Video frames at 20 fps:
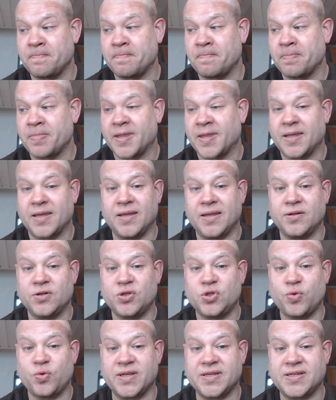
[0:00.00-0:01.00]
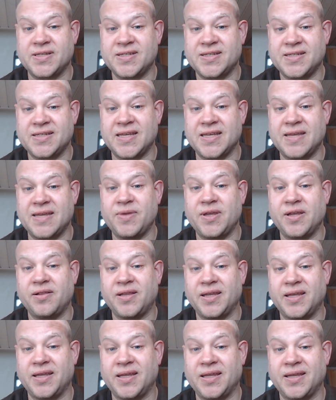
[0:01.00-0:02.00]
into a
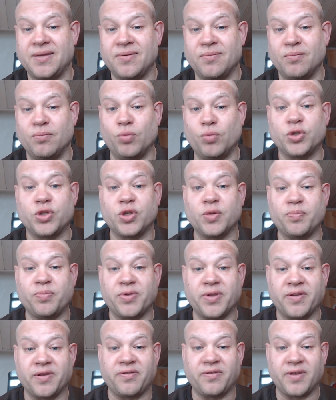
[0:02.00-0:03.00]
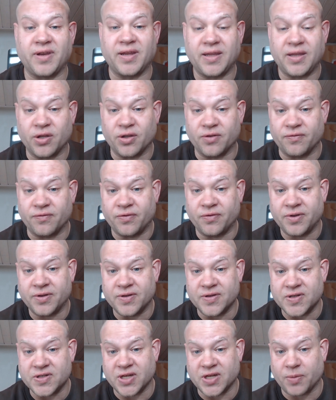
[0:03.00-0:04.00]
seemingly multiplicity of
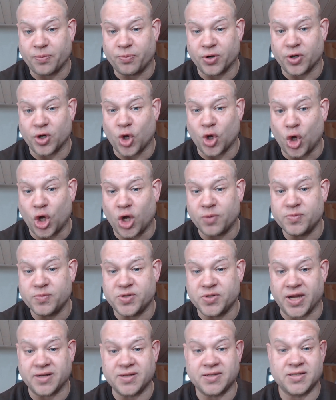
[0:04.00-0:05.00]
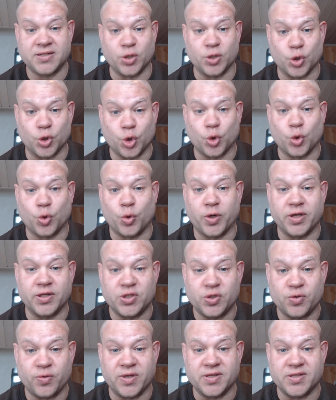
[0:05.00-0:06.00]
separate objects occurring to
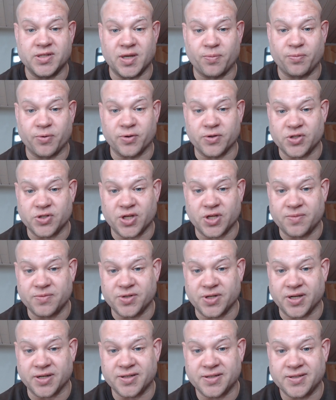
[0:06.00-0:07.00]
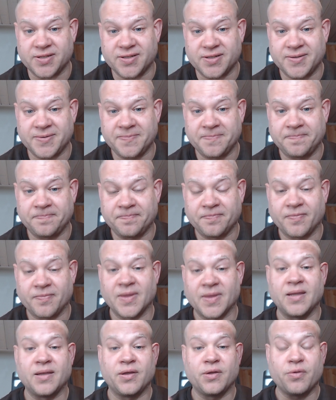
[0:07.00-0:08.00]
a separate subject.
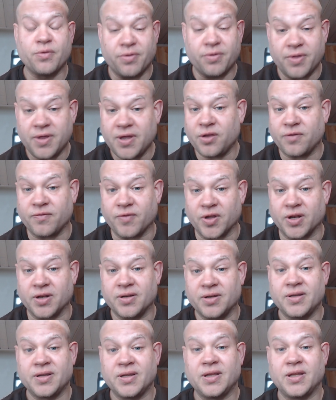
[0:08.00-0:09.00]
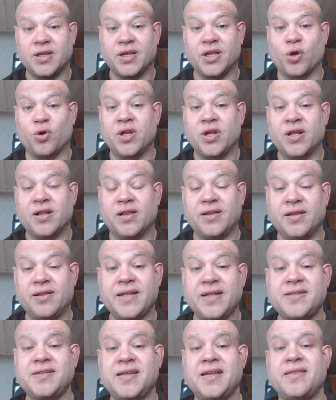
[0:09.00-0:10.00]
Think of it. Let's
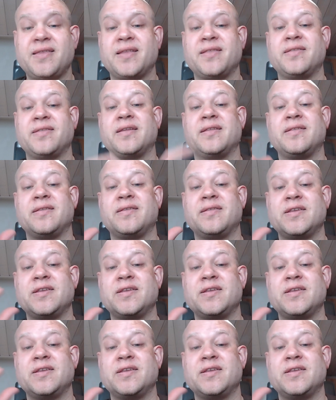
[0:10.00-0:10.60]
say that this was a